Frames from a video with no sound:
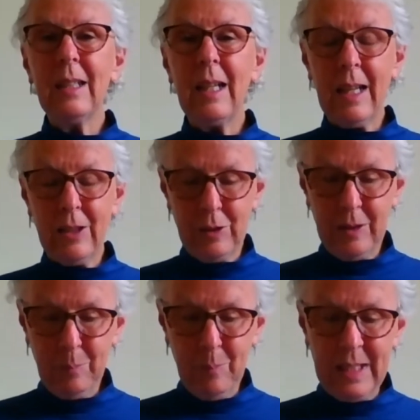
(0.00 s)
as
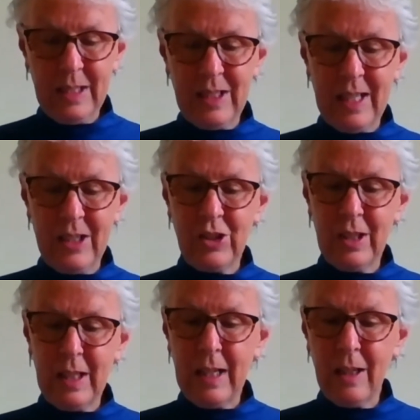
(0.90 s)

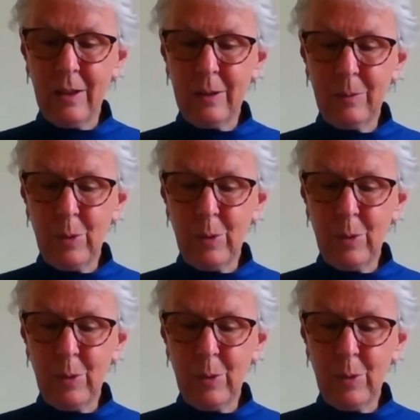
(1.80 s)
meditation, then I'll